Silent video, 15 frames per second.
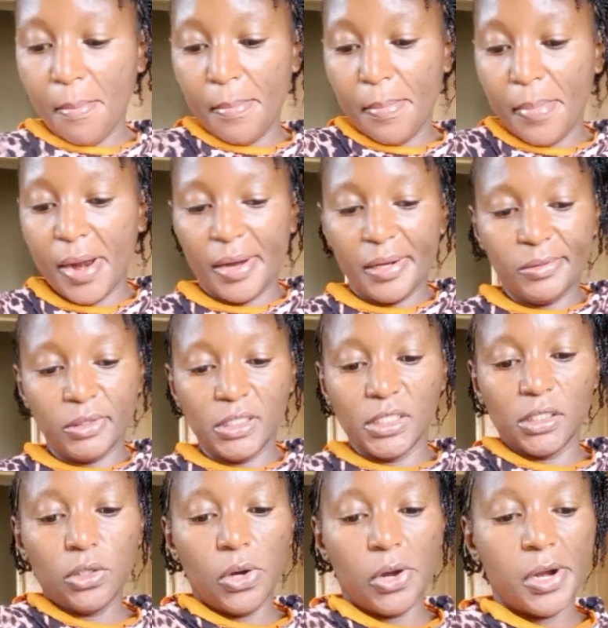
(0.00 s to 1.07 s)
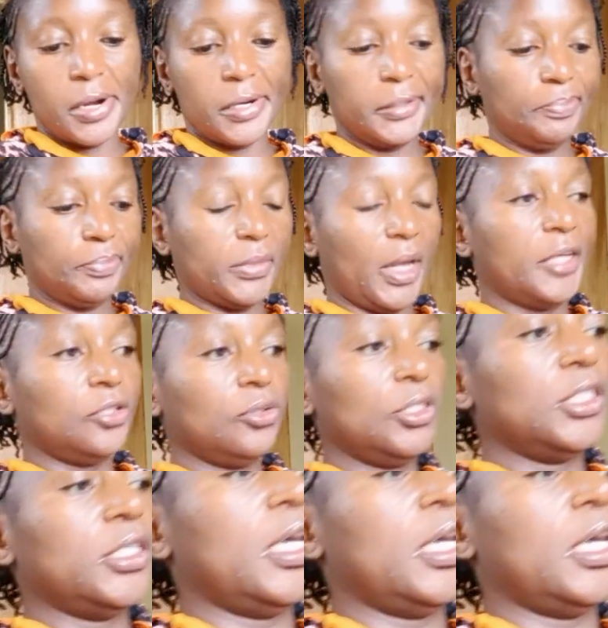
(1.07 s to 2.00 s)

the what is it called? I said it